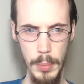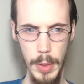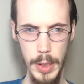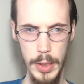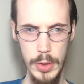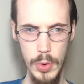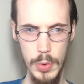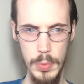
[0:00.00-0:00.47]
My
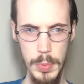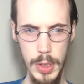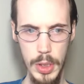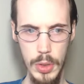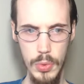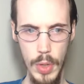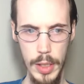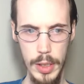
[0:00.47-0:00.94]
soul is
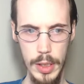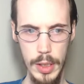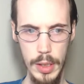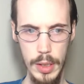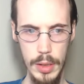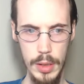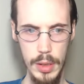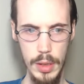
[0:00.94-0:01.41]
being dragged
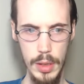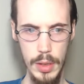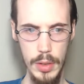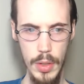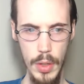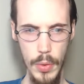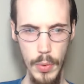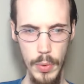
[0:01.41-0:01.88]
in.
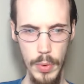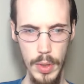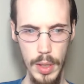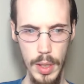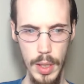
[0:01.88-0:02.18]
No,